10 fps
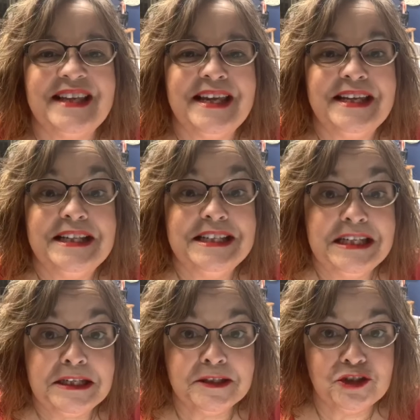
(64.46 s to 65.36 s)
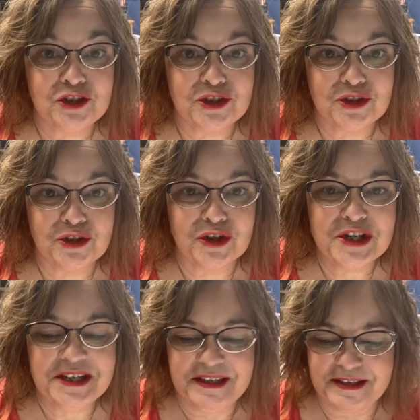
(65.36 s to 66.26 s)
a dancer,
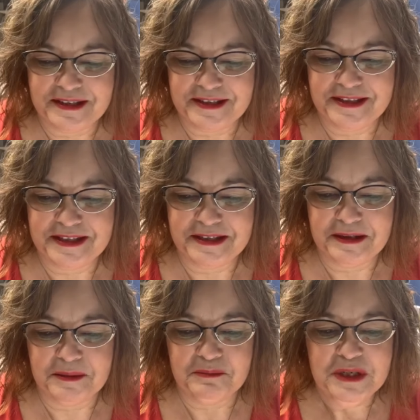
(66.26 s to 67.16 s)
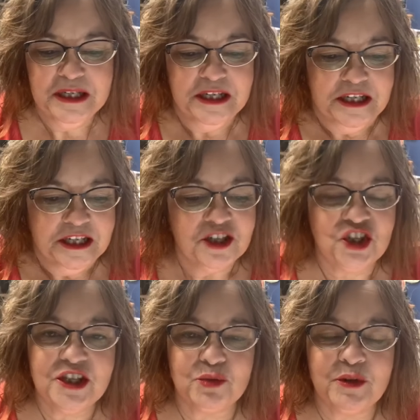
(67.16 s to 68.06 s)
and
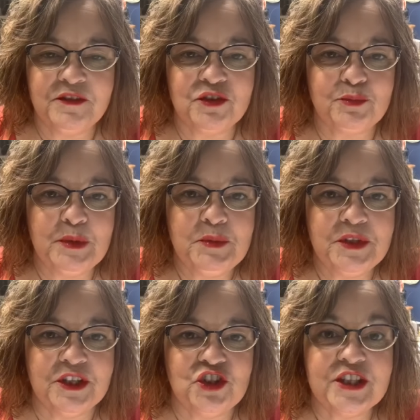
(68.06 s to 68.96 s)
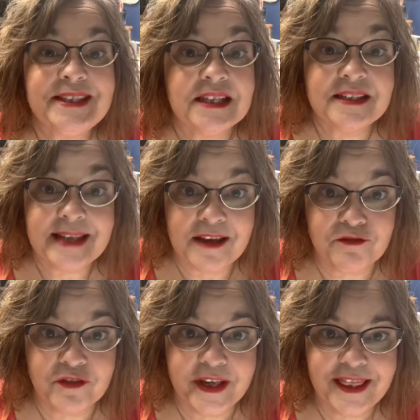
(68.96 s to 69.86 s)
she is one of those people that just does
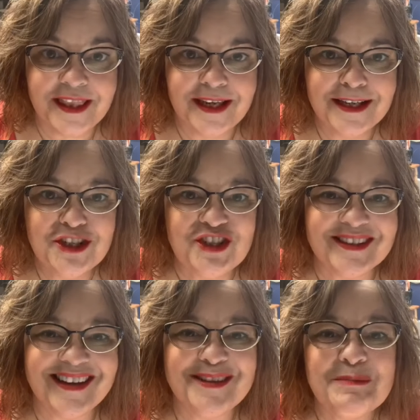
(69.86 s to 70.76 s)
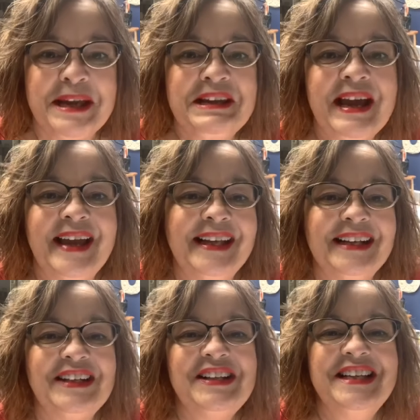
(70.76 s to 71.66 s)
everything. She's kind of my
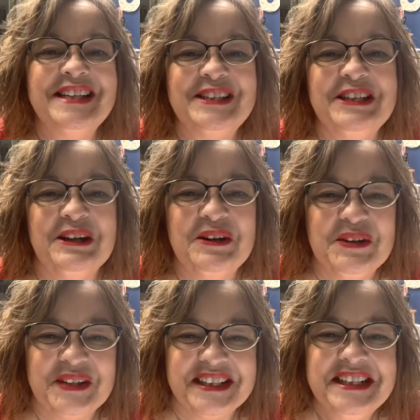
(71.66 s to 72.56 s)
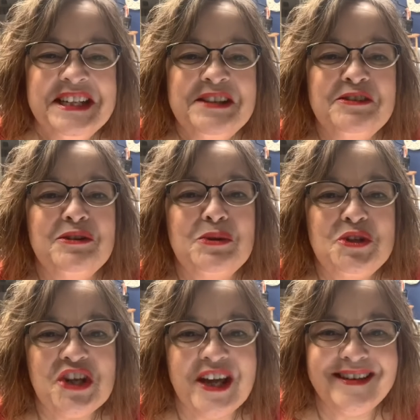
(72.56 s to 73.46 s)
idol, so no
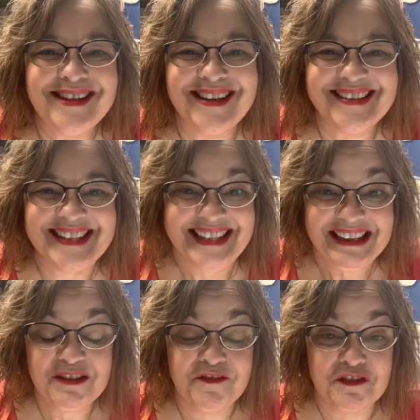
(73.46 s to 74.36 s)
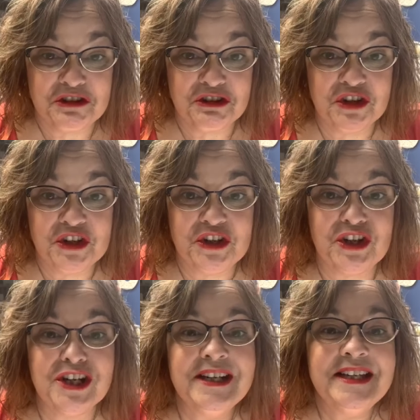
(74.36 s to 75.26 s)
cha-cha tonight for
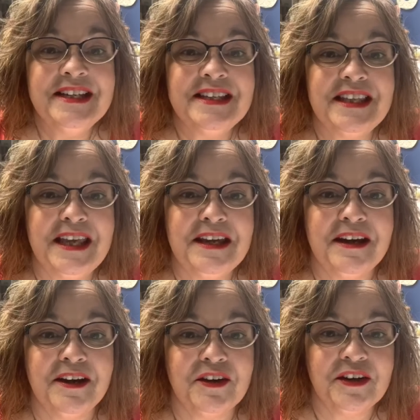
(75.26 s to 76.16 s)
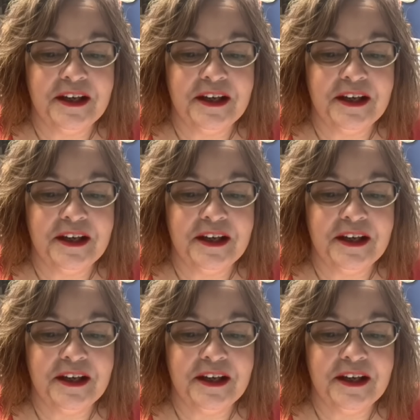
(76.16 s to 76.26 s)
her. They are